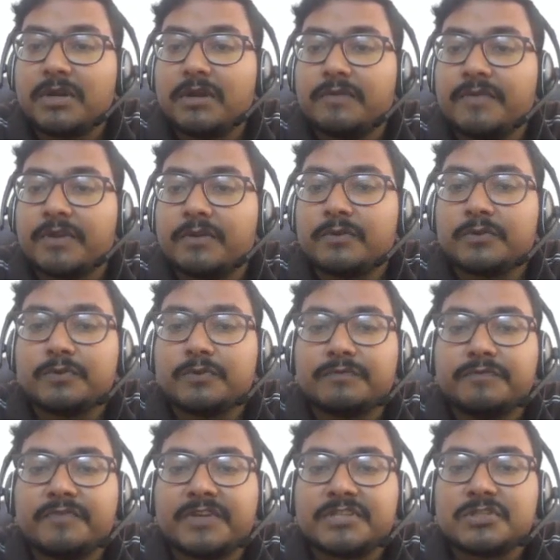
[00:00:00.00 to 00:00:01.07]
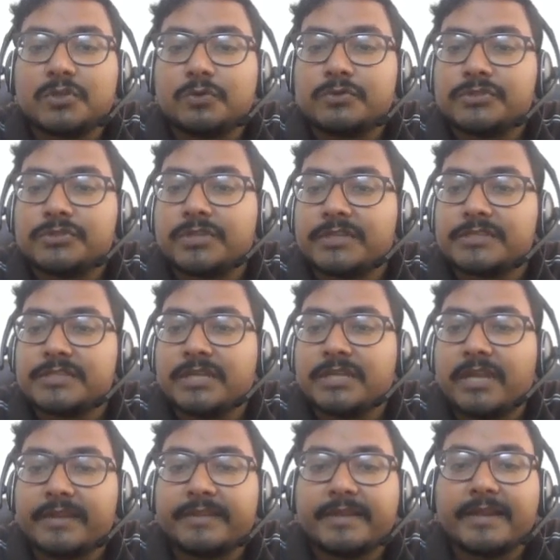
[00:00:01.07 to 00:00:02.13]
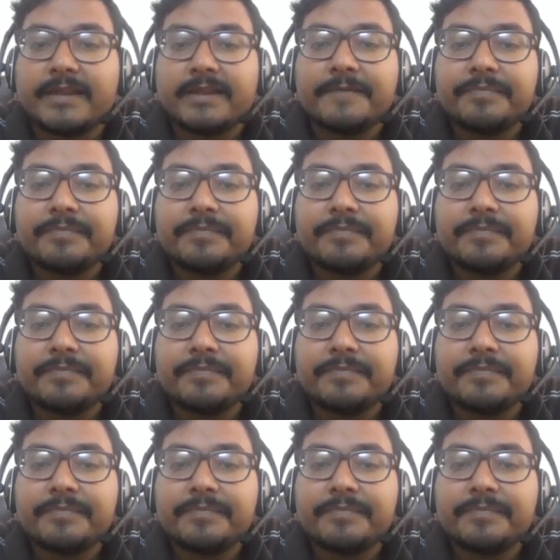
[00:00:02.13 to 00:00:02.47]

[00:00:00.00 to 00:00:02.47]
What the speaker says: We're going to fix those things at the end.